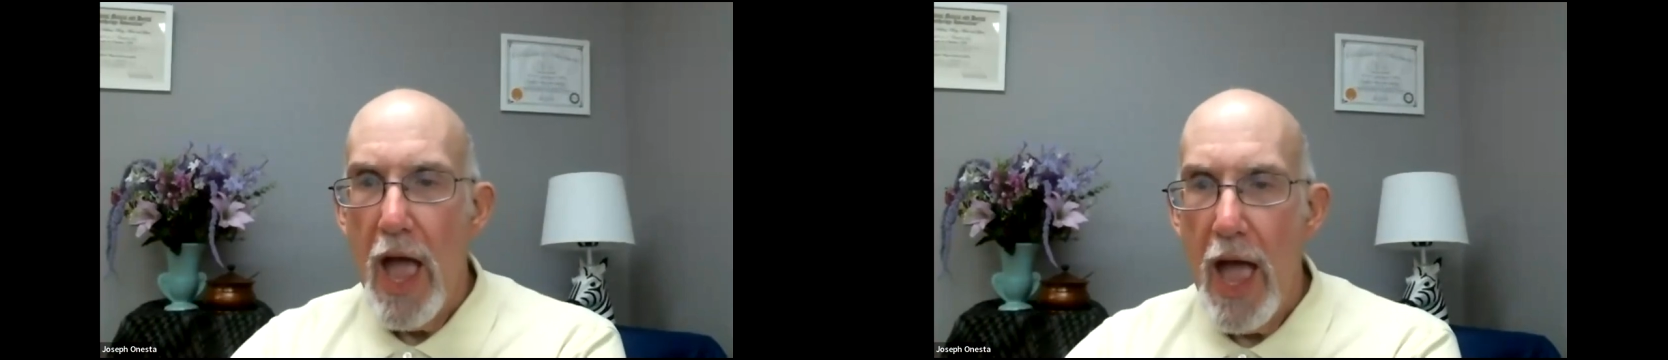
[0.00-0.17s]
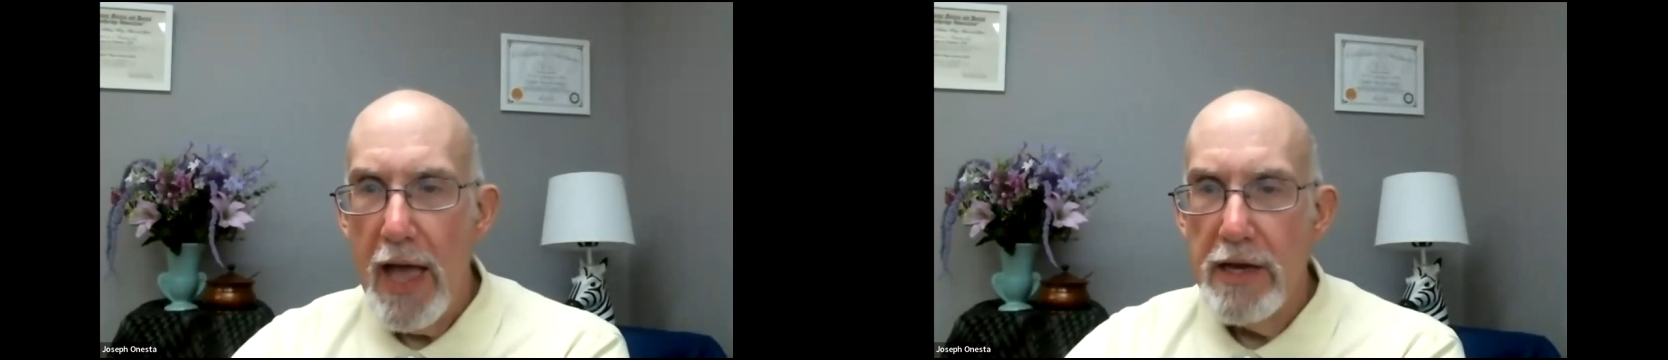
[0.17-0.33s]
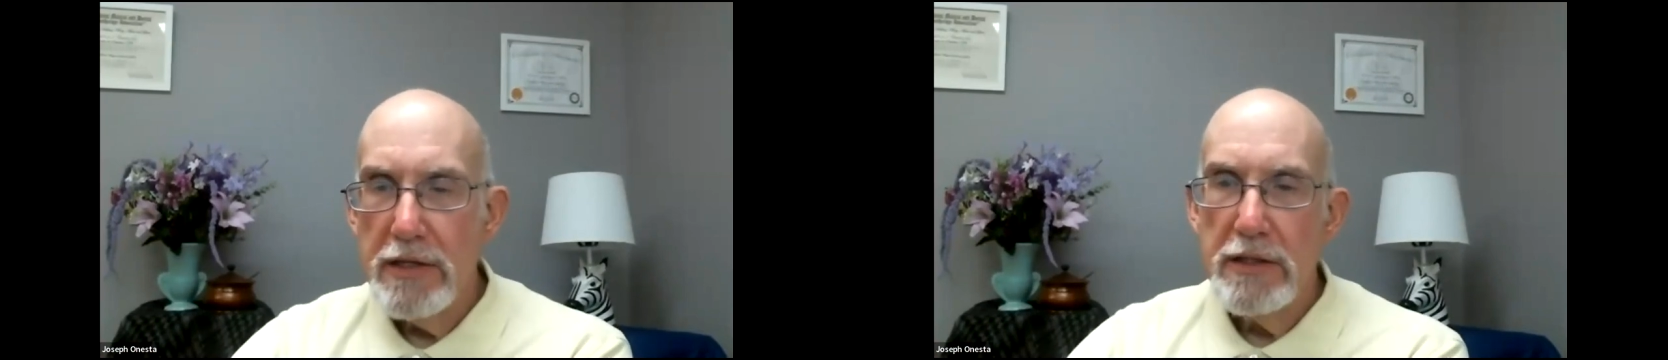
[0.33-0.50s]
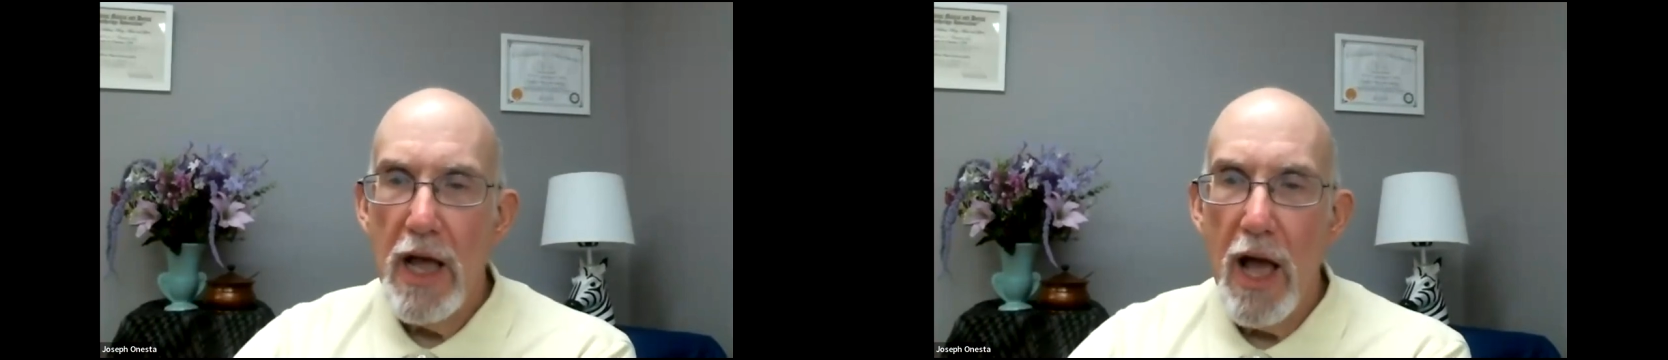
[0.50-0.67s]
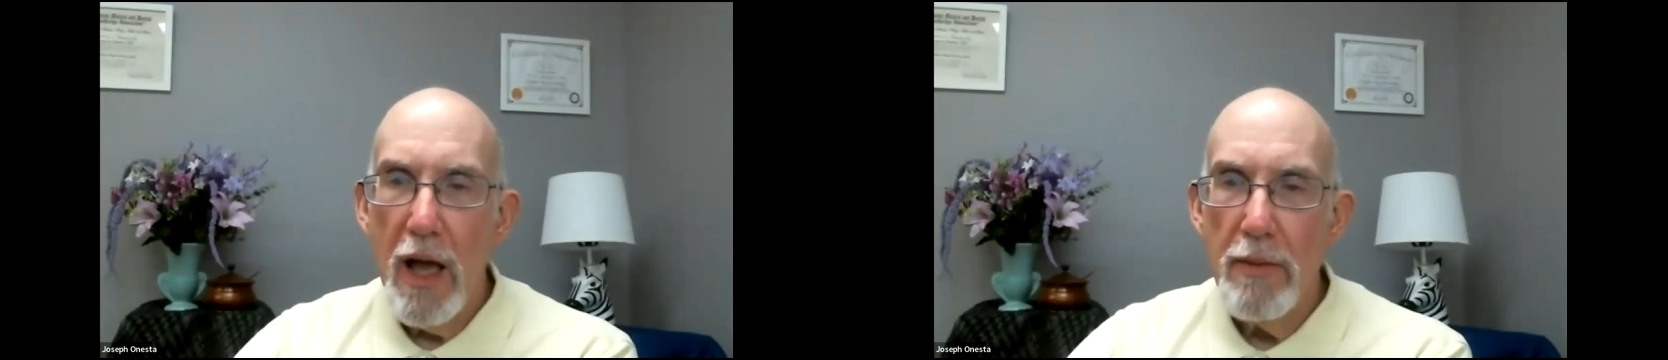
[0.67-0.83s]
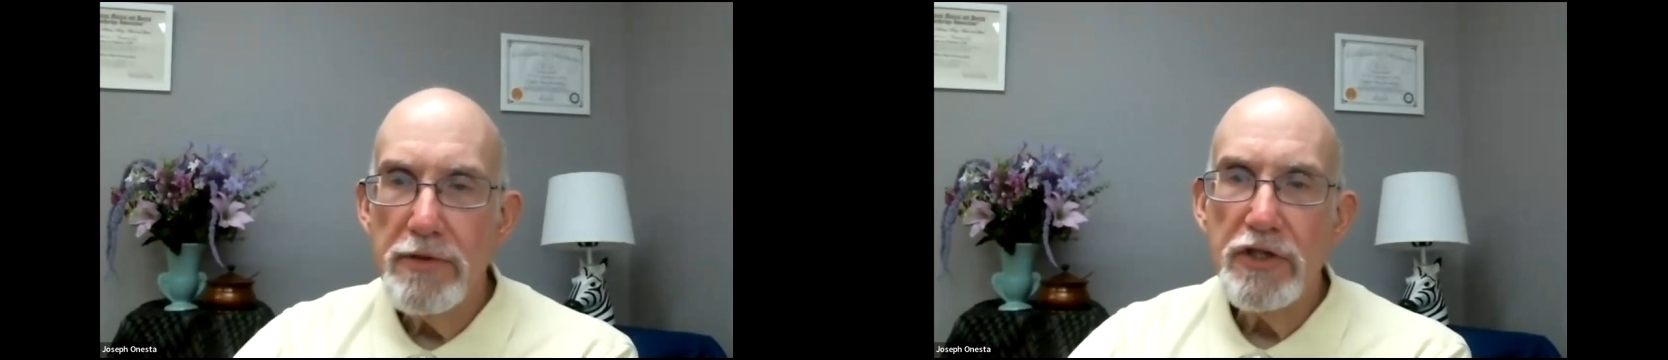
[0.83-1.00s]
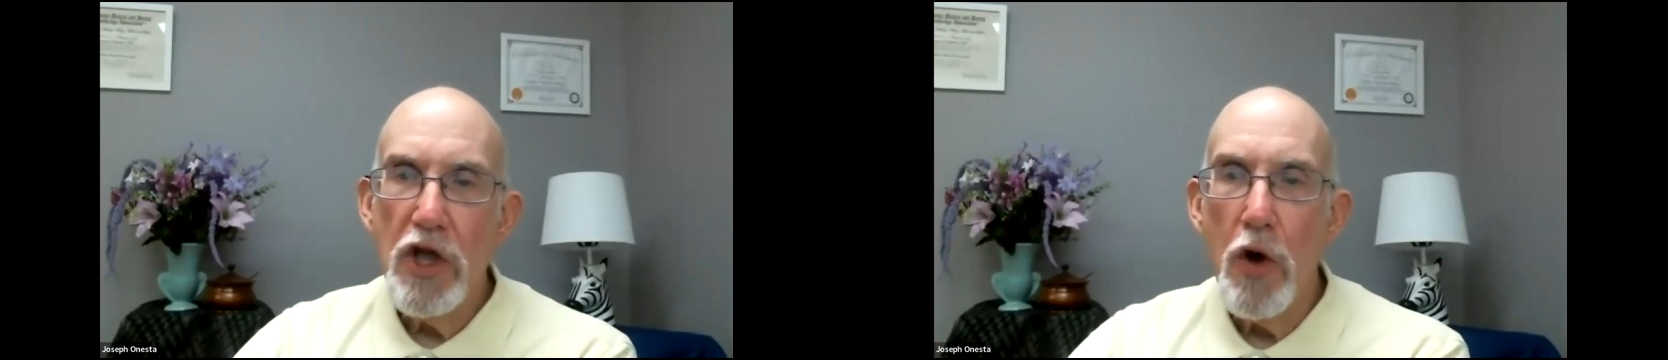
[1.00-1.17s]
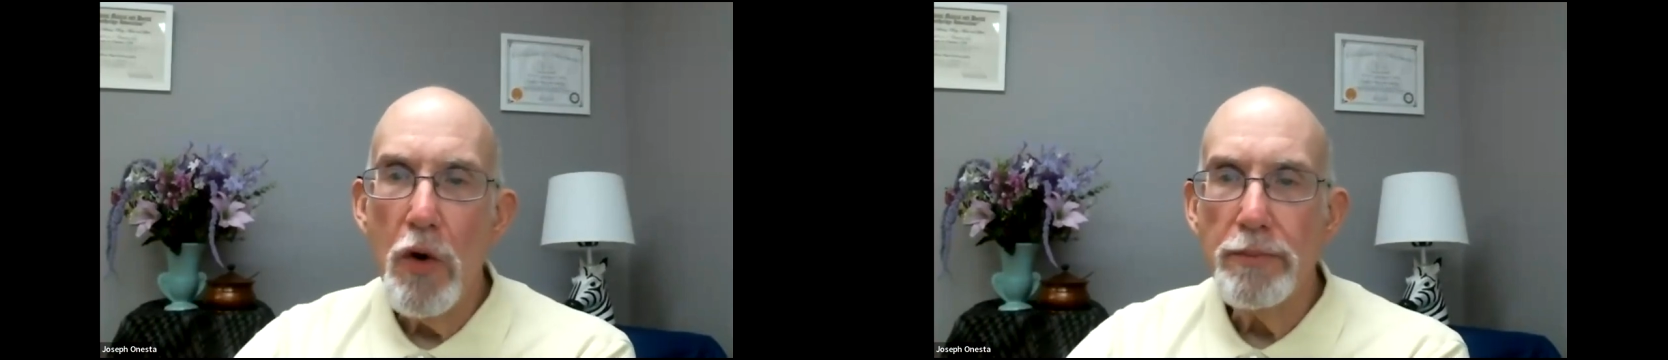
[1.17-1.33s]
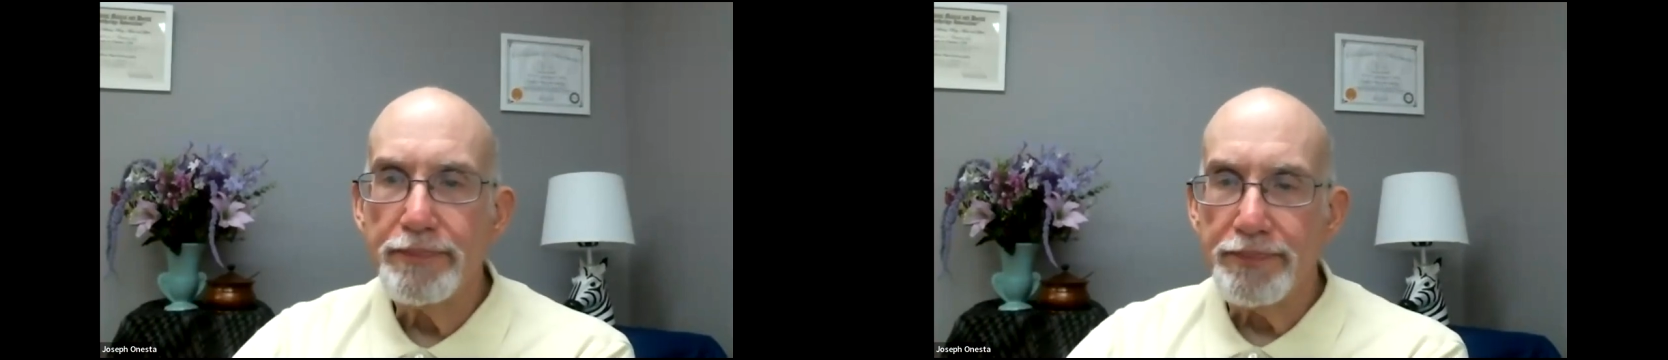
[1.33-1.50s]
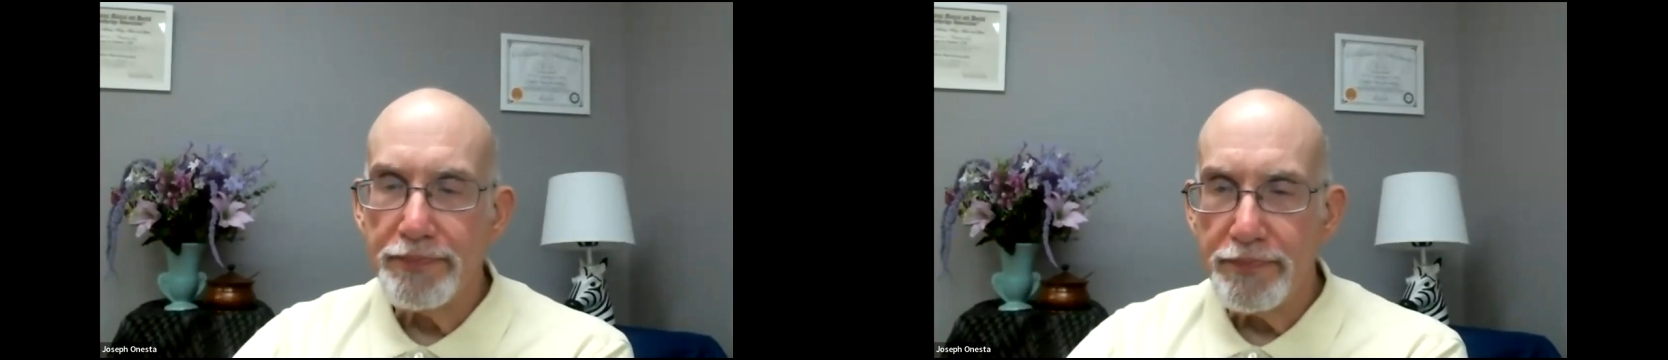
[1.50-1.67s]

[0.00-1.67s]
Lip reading: And so